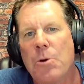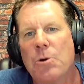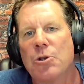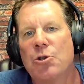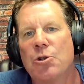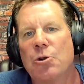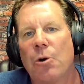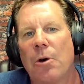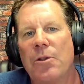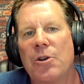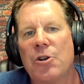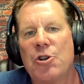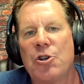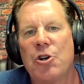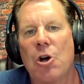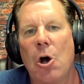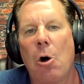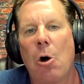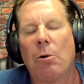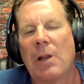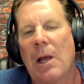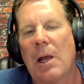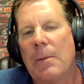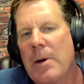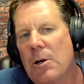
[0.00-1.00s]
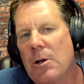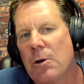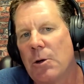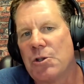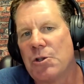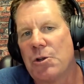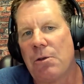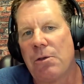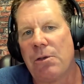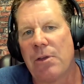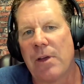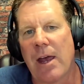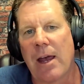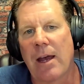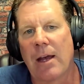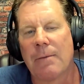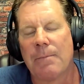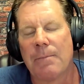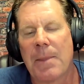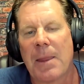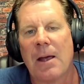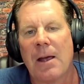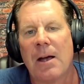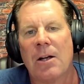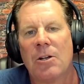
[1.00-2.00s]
you enjoyed the show. Let me know what you think.